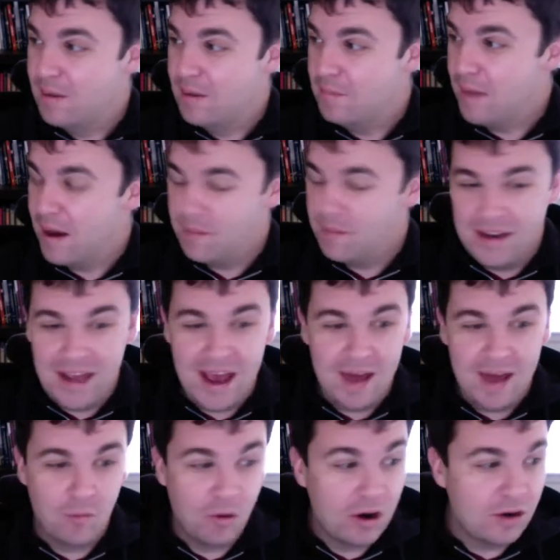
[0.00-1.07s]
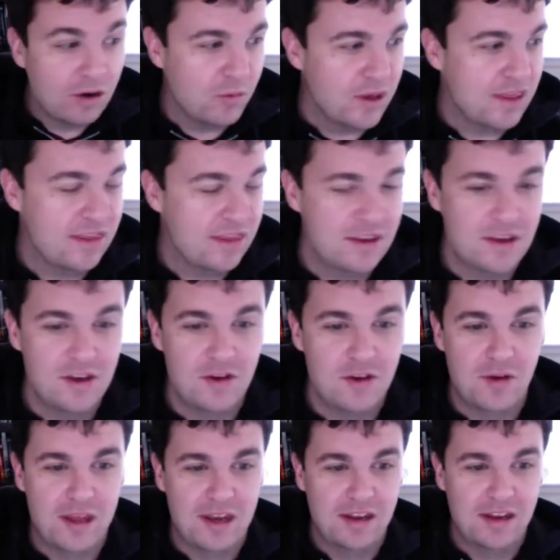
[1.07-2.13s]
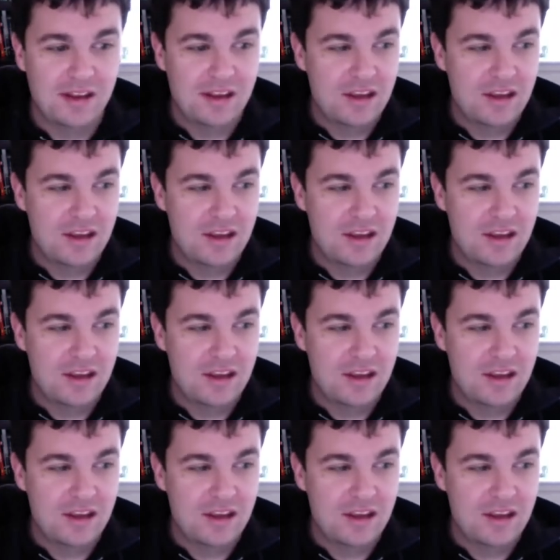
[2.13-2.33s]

mom and dad weren't with you and